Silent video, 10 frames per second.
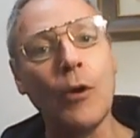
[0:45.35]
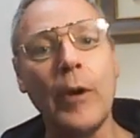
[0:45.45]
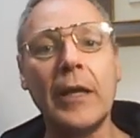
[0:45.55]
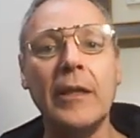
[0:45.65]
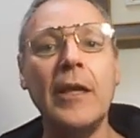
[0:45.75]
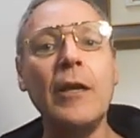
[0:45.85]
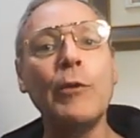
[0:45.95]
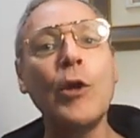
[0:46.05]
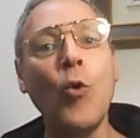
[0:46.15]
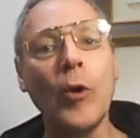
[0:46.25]
are
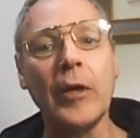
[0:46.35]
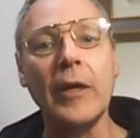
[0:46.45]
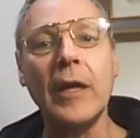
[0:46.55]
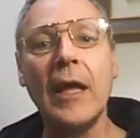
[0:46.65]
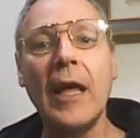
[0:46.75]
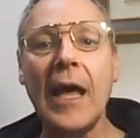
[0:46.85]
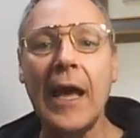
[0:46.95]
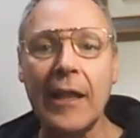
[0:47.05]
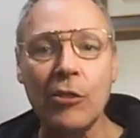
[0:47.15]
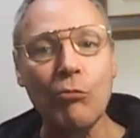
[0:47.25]
correctly recorded.
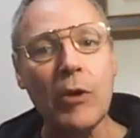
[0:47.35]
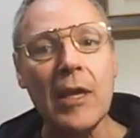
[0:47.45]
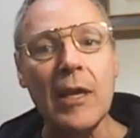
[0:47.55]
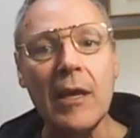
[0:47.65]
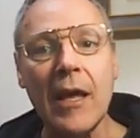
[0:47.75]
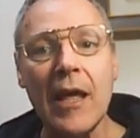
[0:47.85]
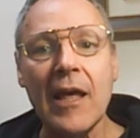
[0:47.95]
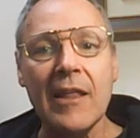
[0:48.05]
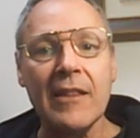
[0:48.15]
And 3.